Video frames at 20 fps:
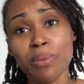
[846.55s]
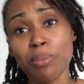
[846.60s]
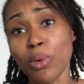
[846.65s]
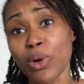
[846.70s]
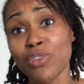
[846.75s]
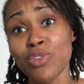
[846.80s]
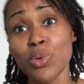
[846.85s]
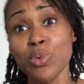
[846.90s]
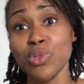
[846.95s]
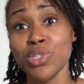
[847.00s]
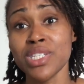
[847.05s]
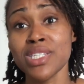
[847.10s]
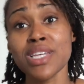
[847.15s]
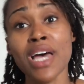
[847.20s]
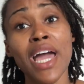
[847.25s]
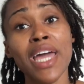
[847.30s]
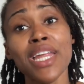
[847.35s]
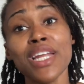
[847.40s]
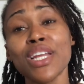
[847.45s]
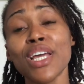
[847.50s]
or you
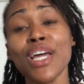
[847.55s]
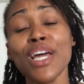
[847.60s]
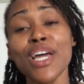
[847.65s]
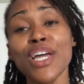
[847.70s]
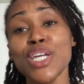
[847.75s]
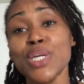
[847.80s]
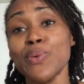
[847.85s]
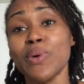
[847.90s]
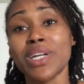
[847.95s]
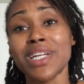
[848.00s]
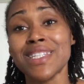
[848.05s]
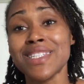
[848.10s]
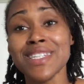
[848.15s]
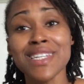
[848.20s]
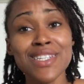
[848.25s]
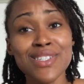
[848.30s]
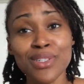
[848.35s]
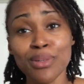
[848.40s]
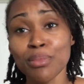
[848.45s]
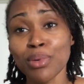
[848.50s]
decided you want to
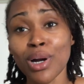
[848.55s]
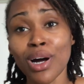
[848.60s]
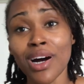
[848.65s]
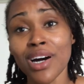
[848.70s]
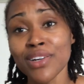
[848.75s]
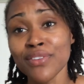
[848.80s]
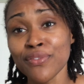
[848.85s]
teach abroad